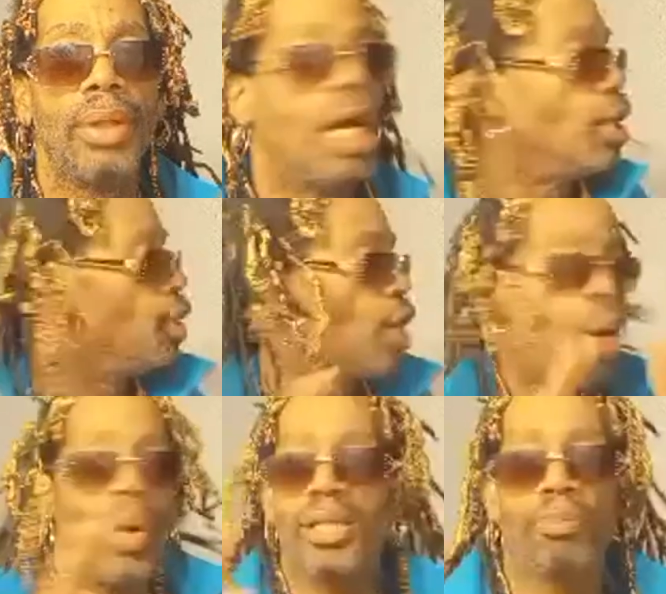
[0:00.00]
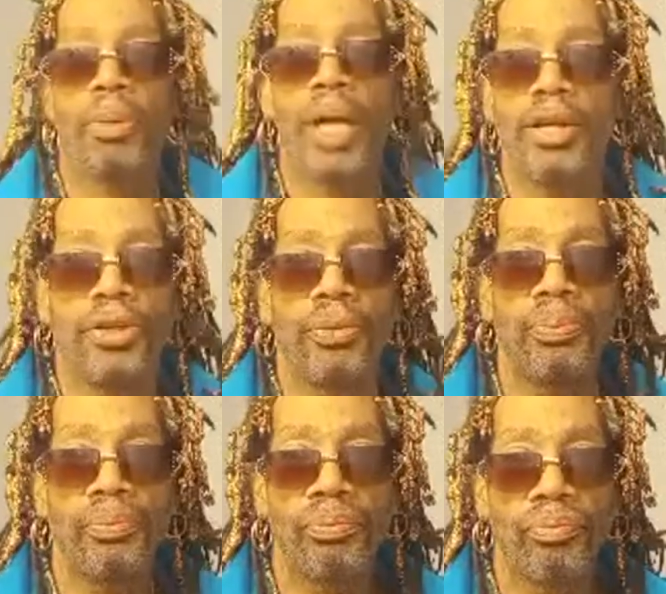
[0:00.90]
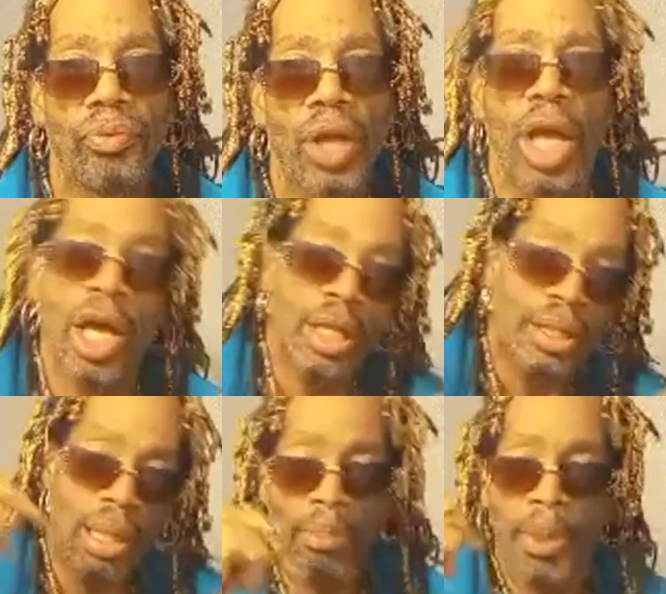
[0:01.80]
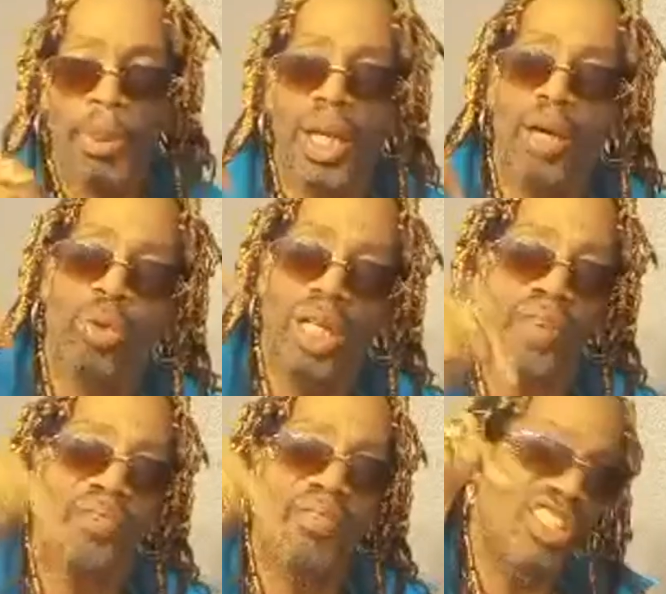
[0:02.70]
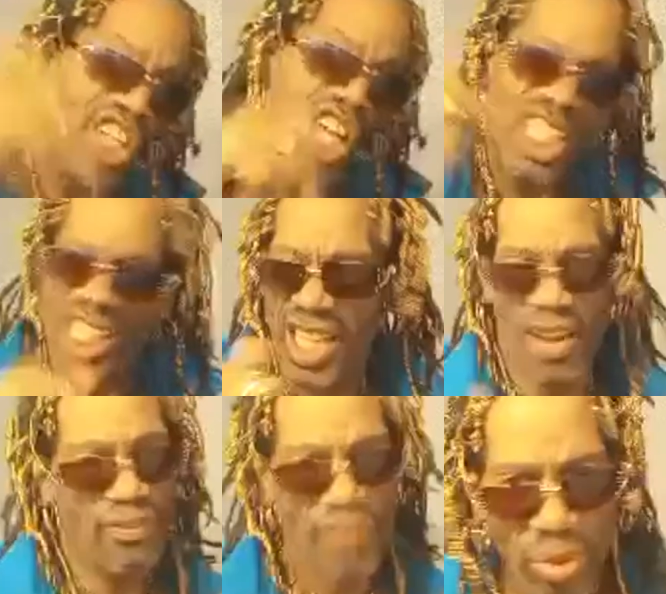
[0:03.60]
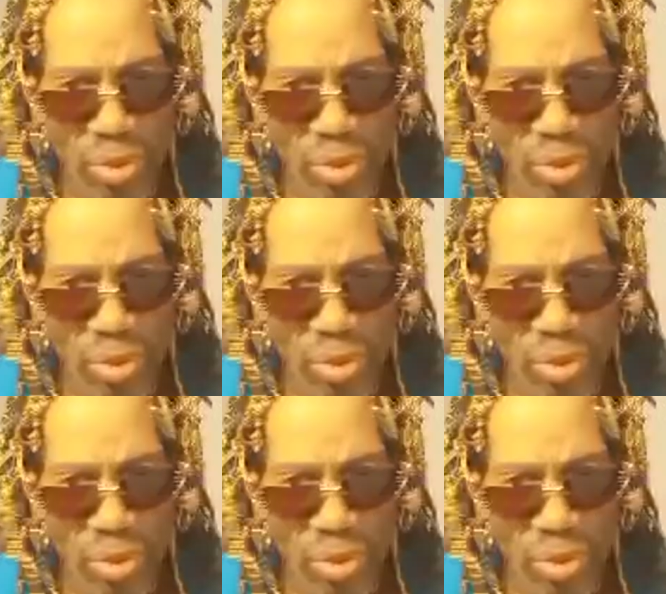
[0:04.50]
No explanation. Some people, it will even change their phone